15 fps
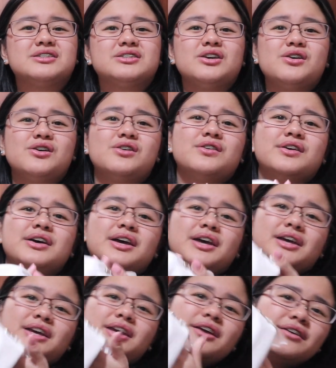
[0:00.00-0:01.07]
So
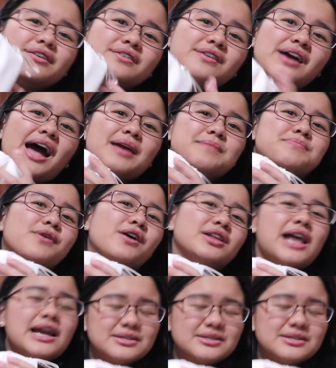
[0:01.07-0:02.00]
here I bought